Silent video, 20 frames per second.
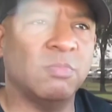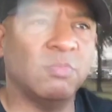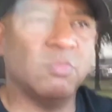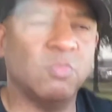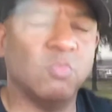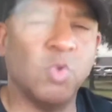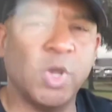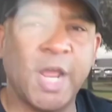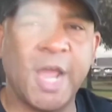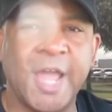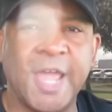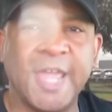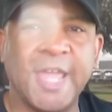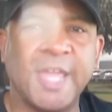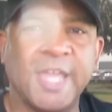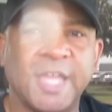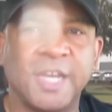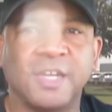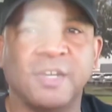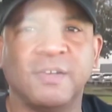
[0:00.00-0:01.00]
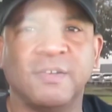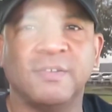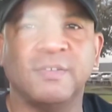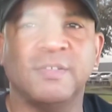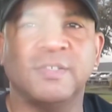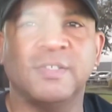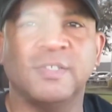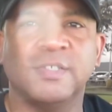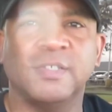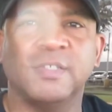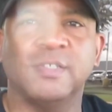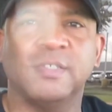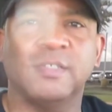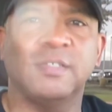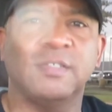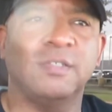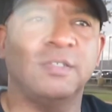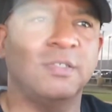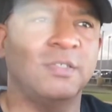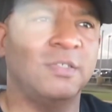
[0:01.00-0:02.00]
what I had.
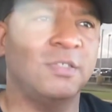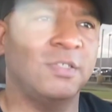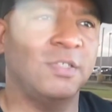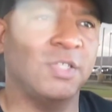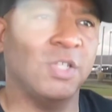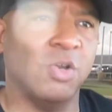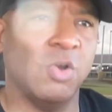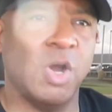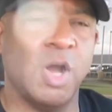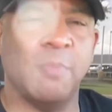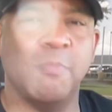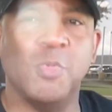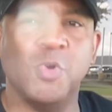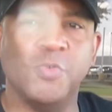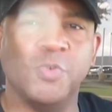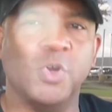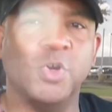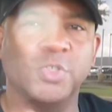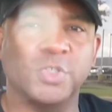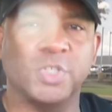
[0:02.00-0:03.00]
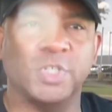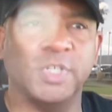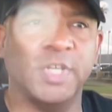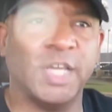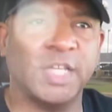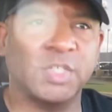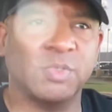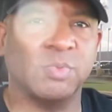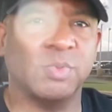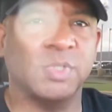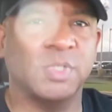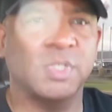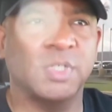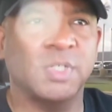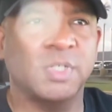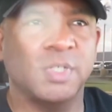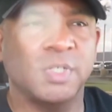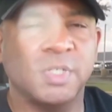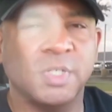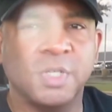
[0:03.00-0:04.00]
So I moved on to the next
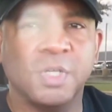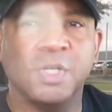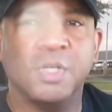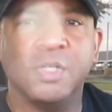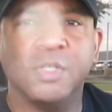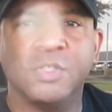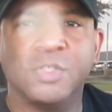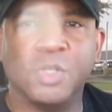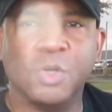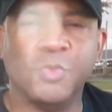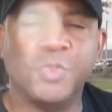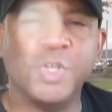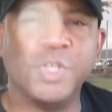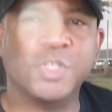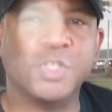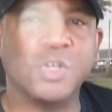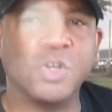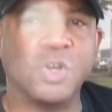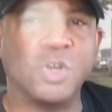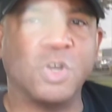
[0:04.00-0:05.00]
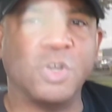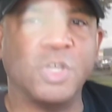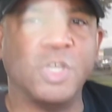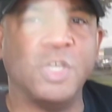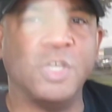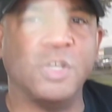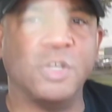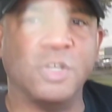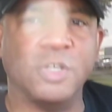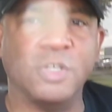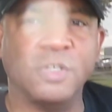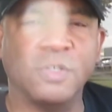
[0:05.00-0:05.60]
one. So this girl here,